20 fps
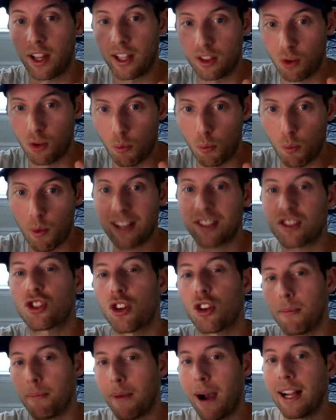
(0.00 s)
like the
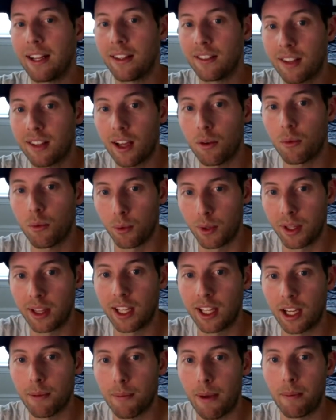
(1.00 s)
Western mindset, when we
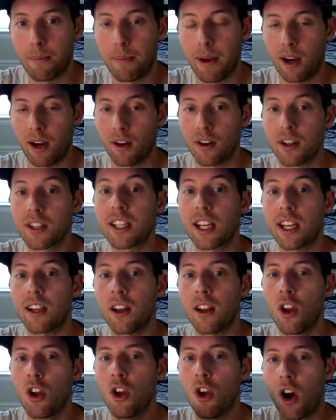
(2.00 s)
think about parenting,
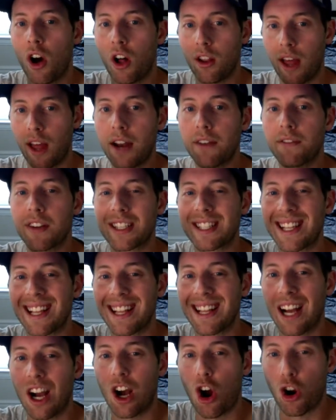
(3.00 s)
a lot of us
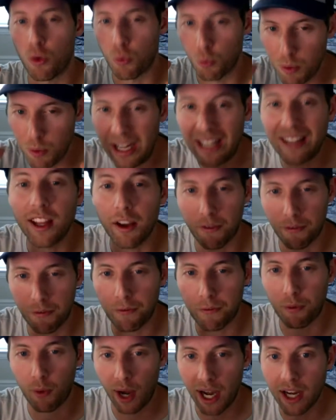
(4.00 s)
are really
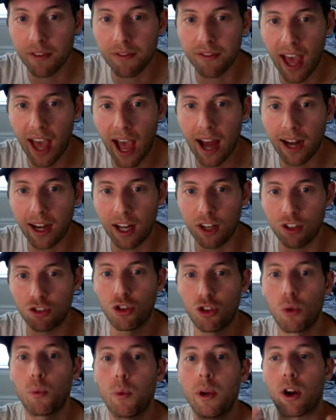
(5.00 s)
afraid of that. And
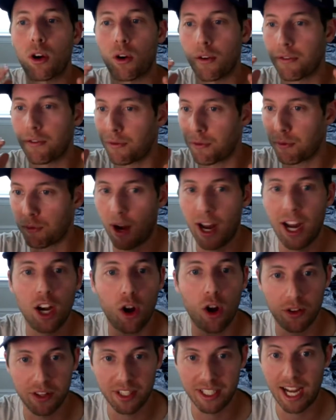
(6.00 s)
so we are afraid
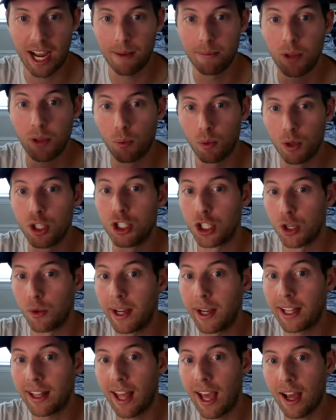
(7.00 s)
all the time that we're
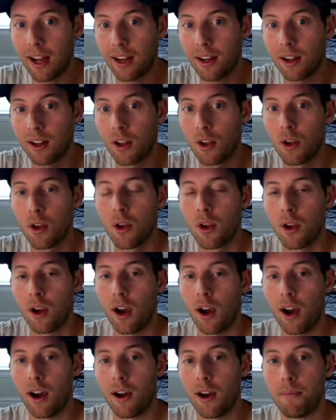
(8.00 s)
doing that.
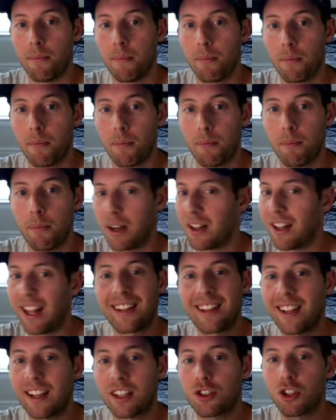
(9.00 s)
Um, but
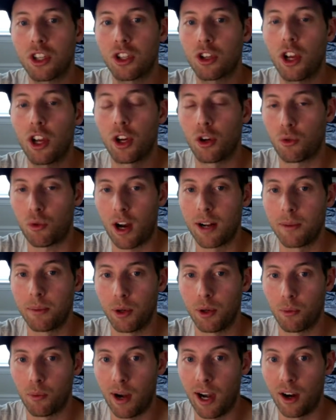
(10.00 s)
that's actually
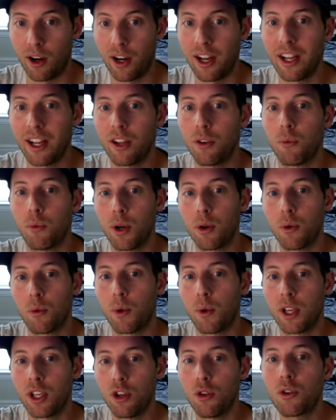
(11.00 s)
incredibly rare. It, when,
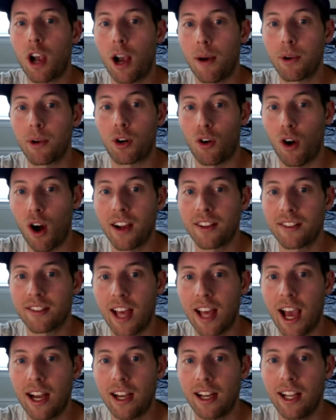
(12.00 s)
when you come across
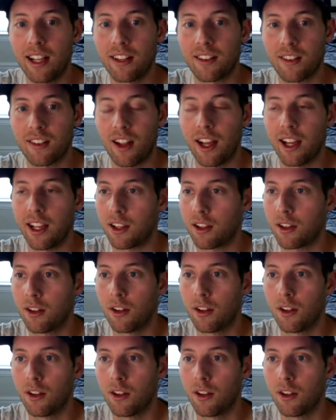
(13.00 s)
that, it's like,